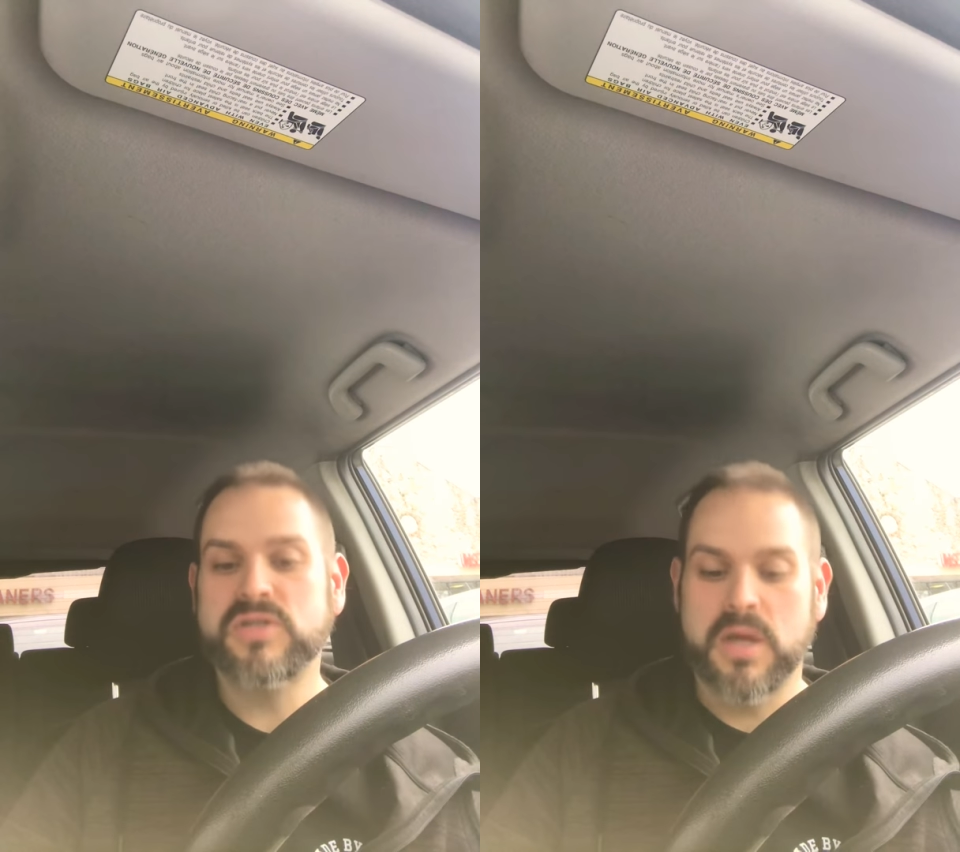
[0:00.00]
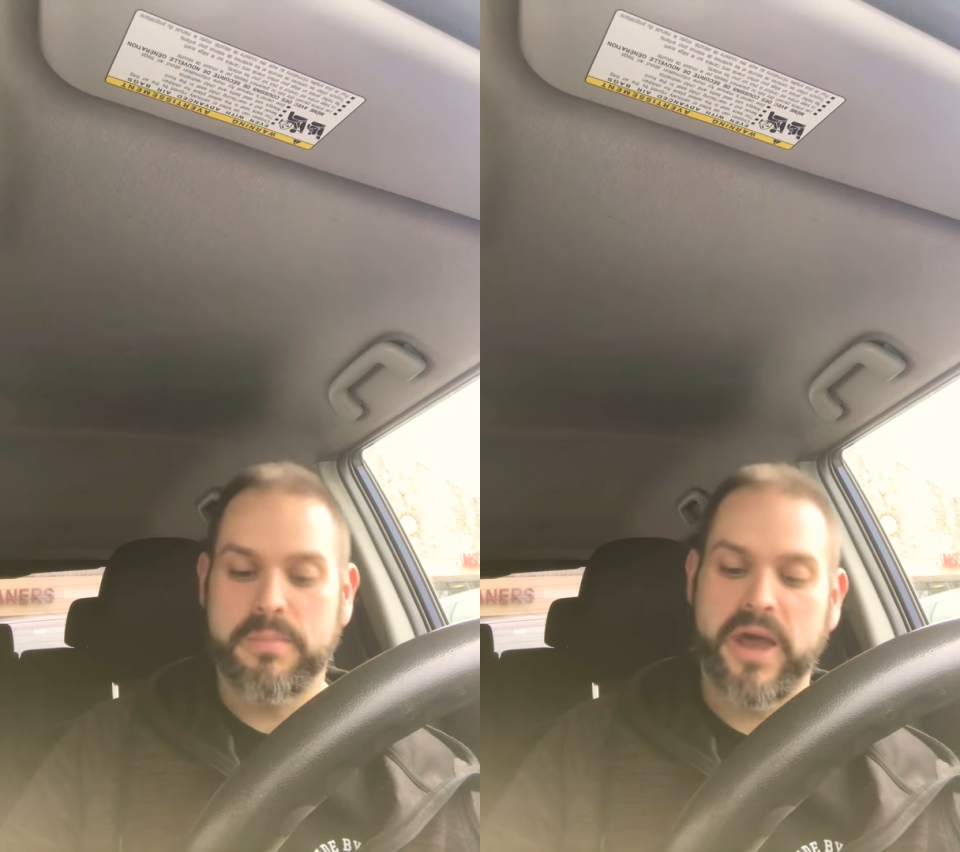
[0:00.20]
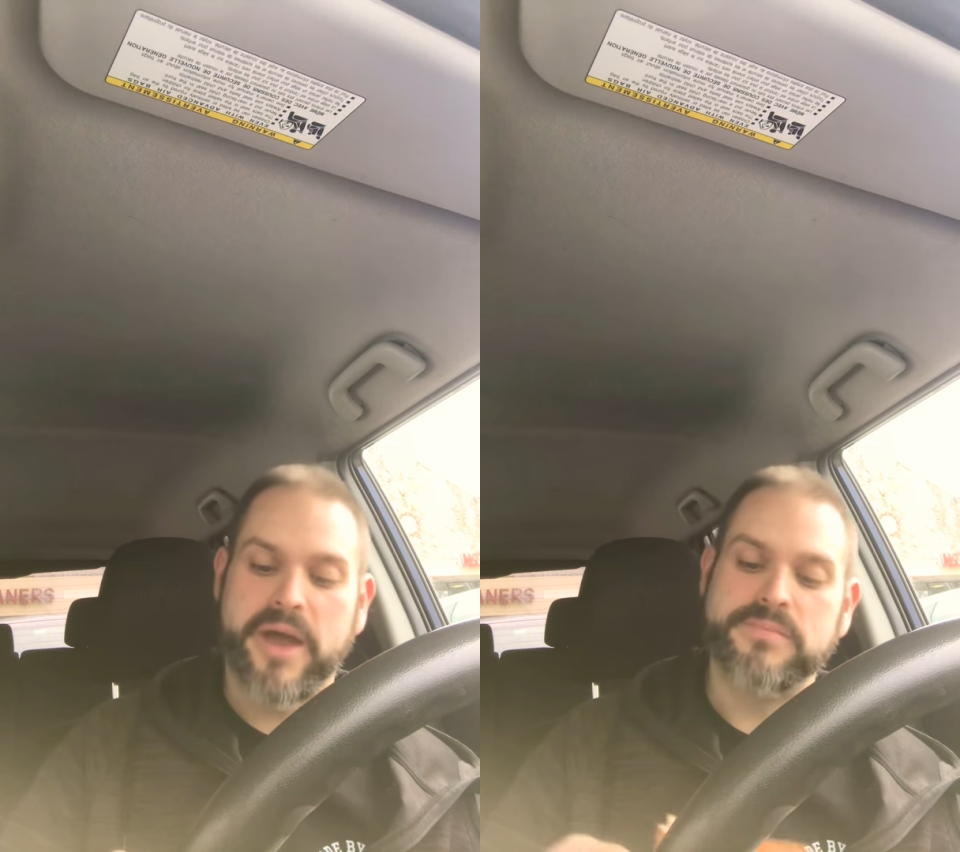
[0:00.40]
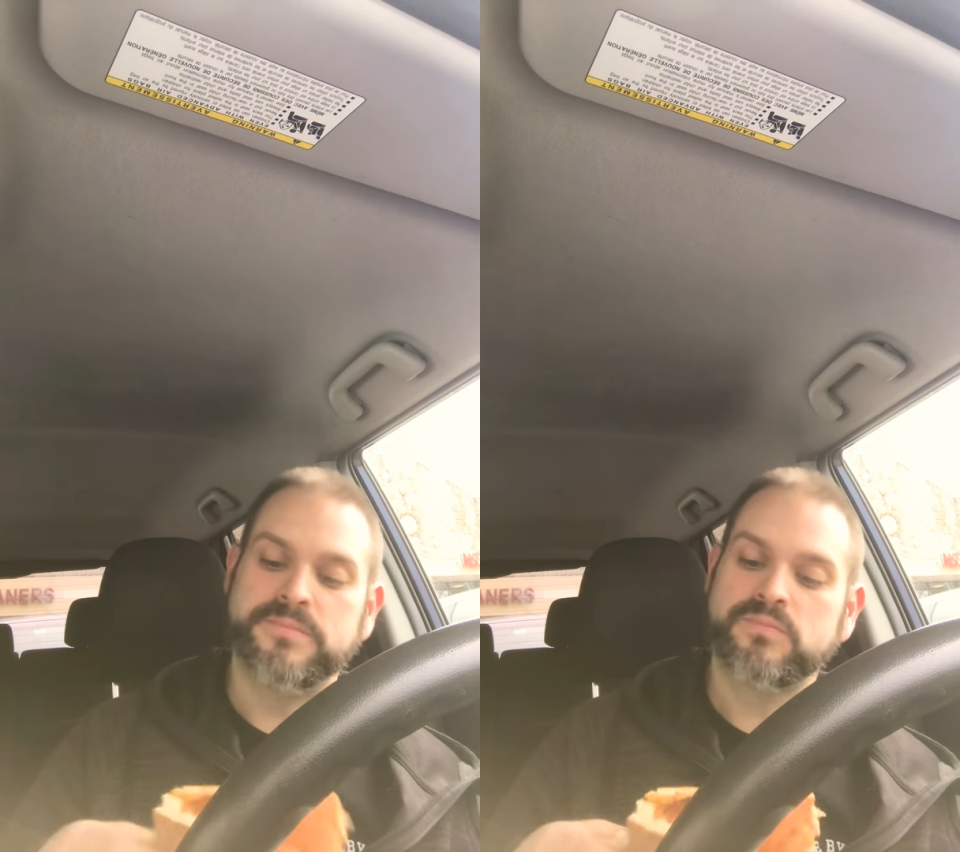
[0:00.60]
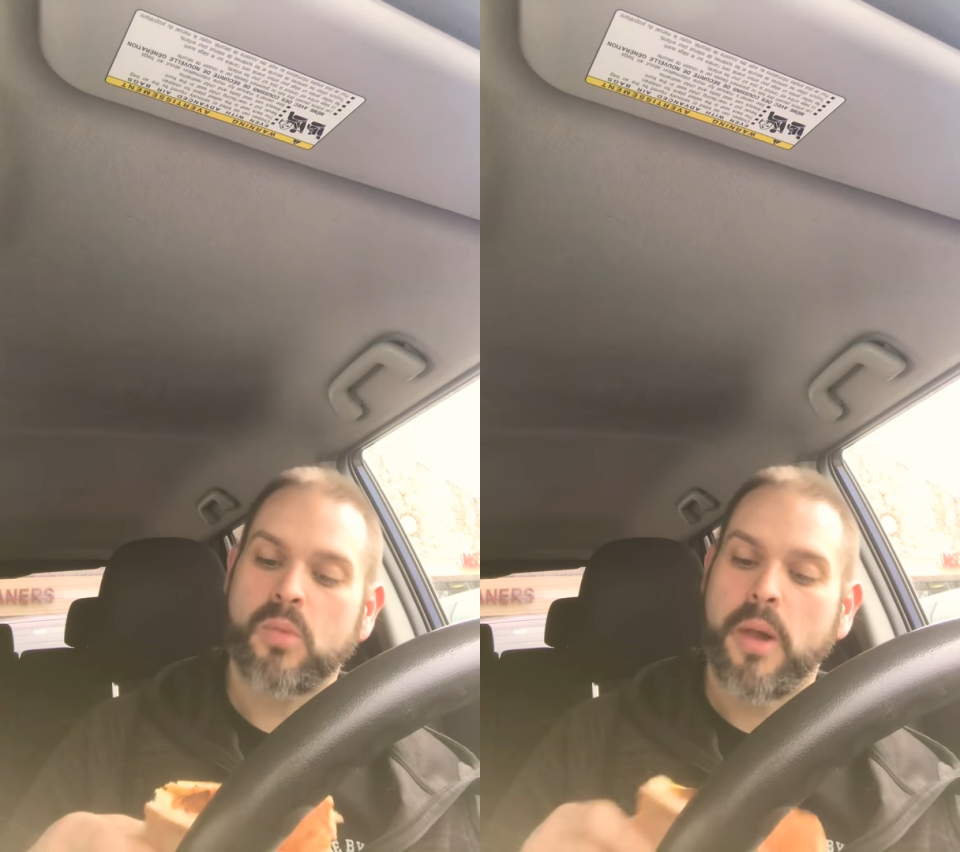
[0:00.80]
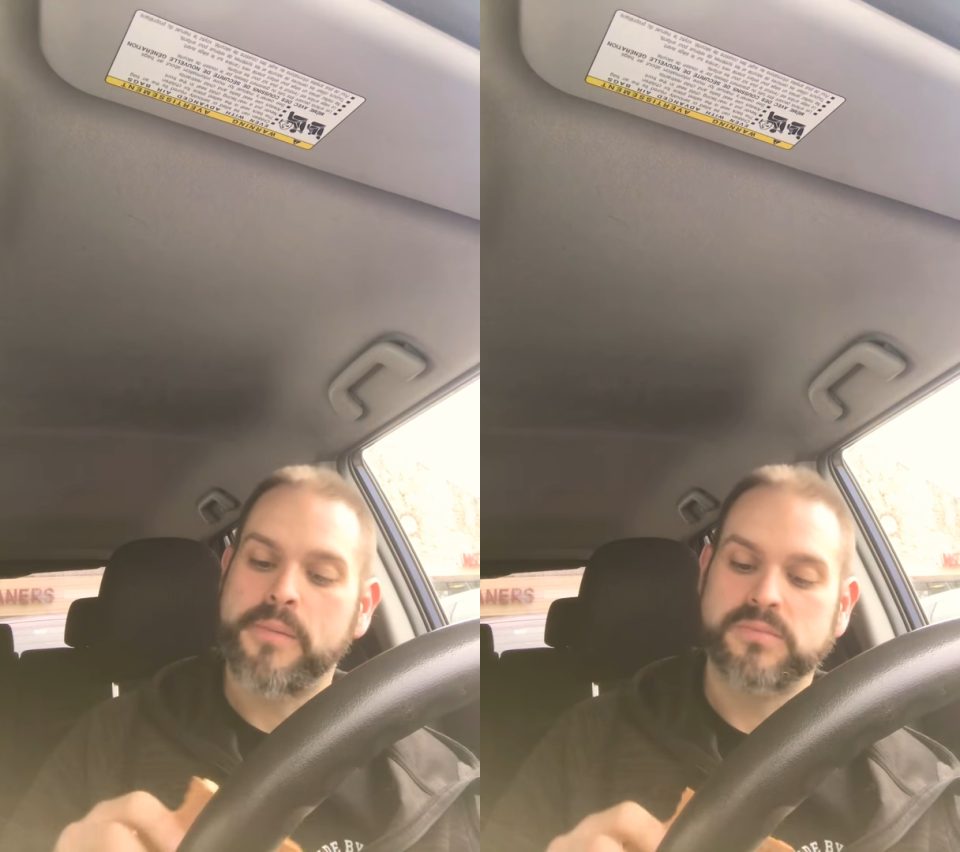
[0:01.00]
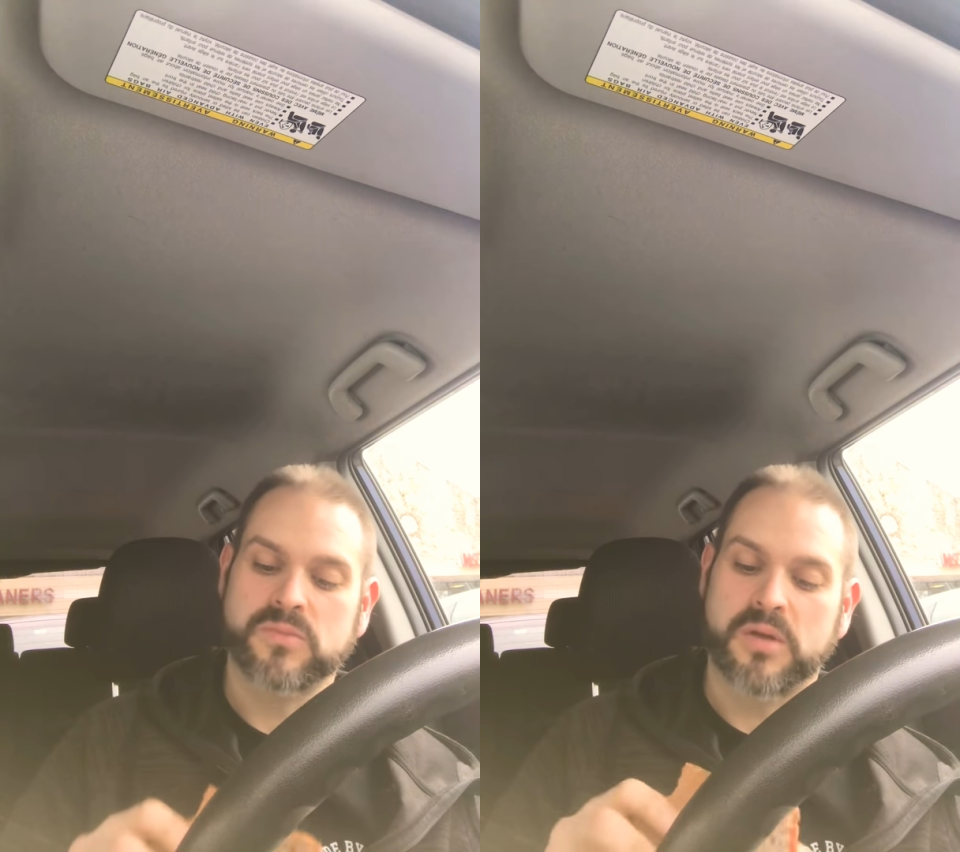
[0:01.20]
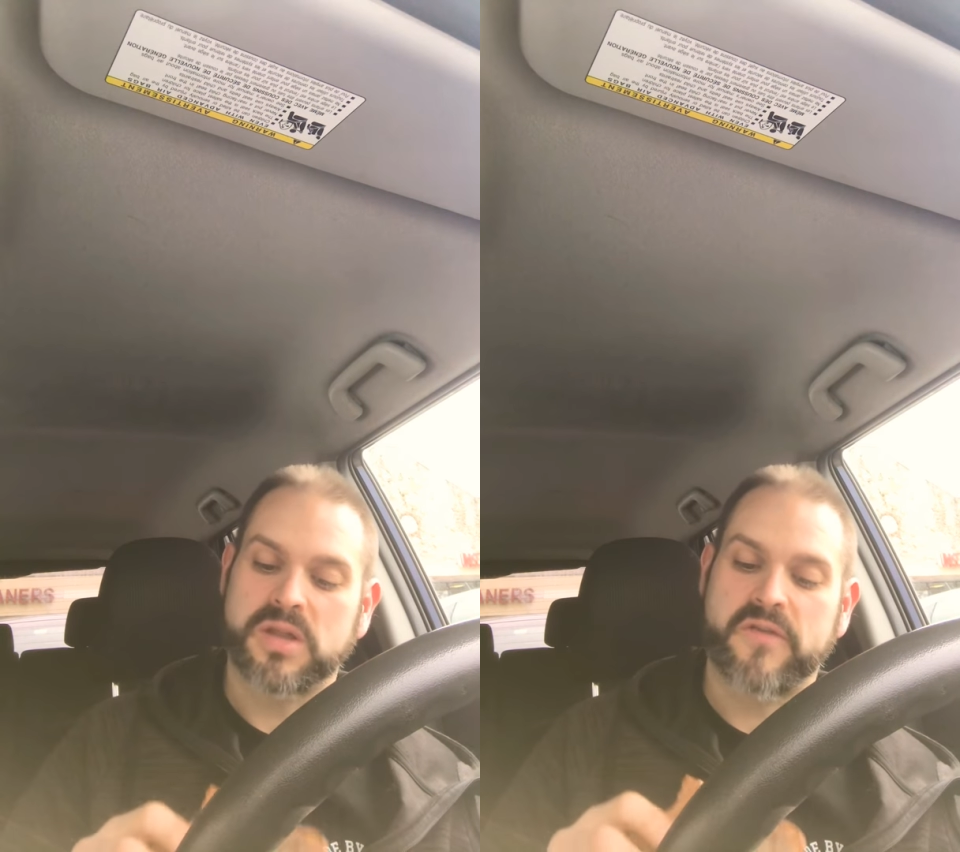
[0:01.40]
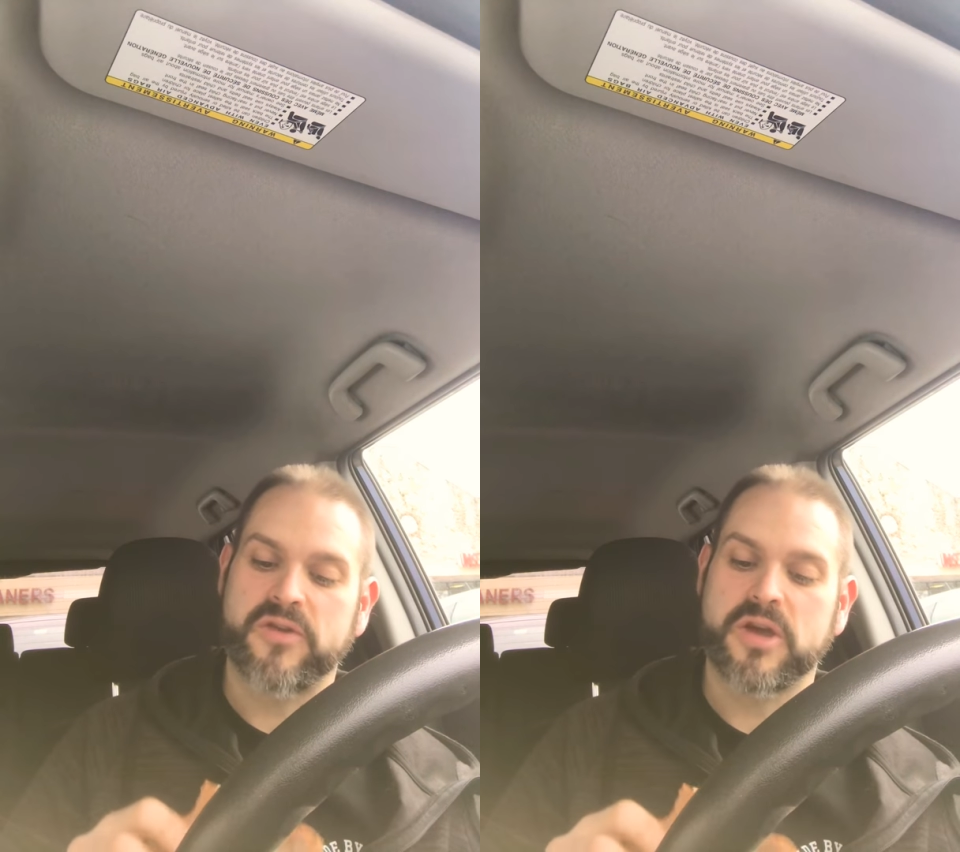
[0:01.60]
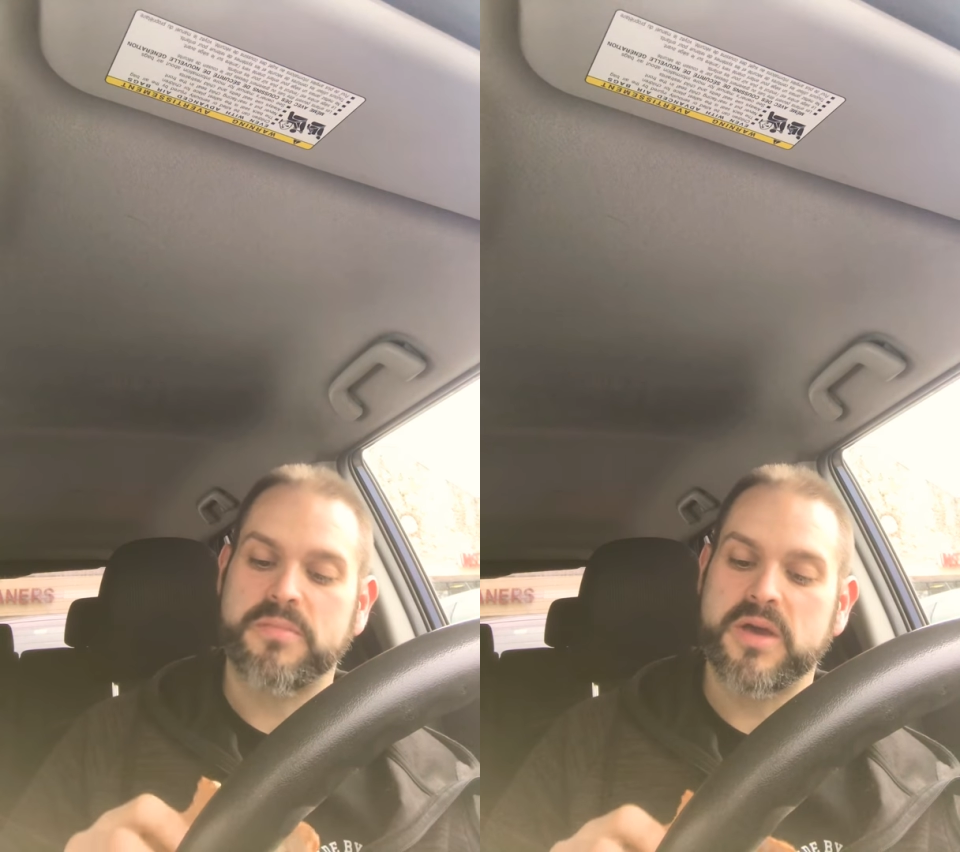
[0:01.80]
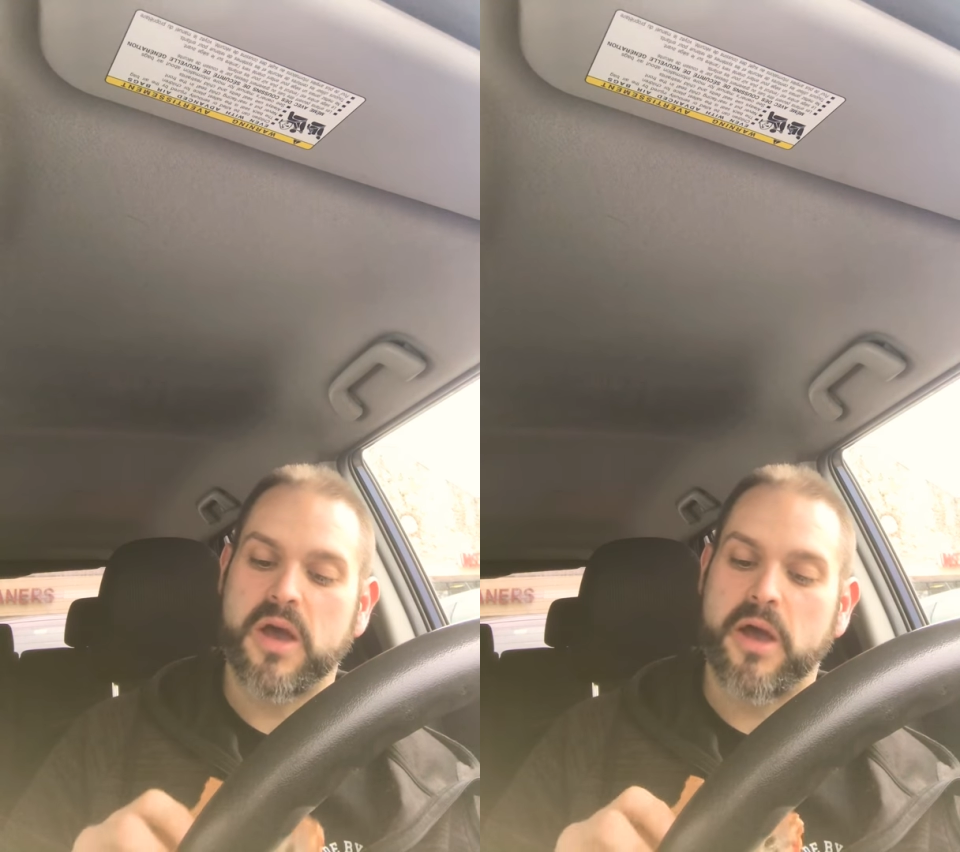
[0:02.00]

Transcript: is not bad. You know, definitely could be